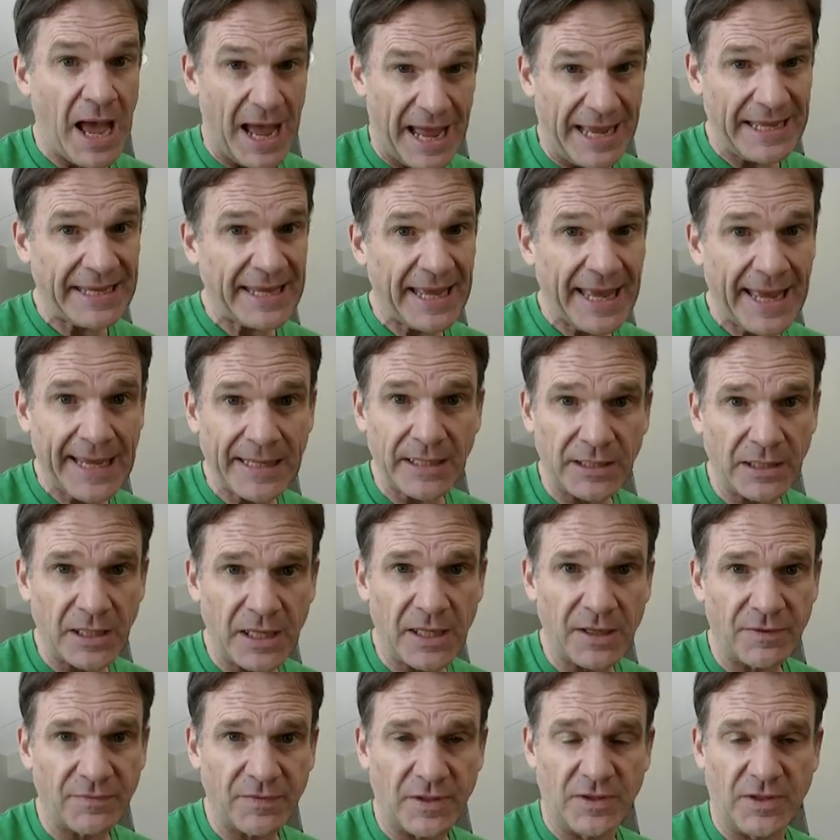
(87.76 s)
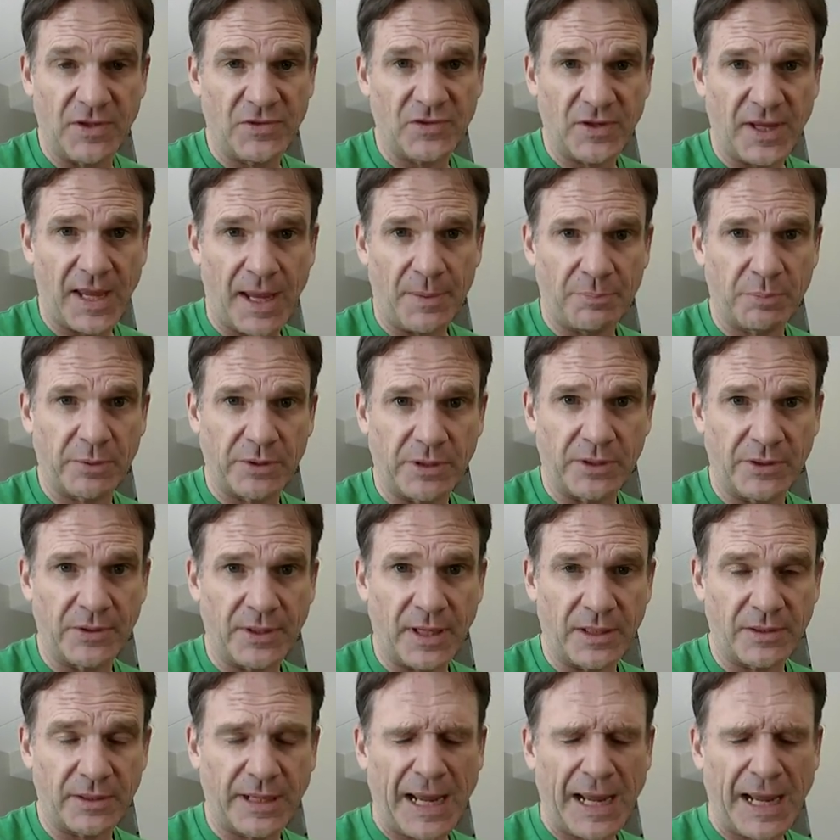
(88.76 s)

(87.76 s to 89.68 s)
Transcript: I can't live in this capital,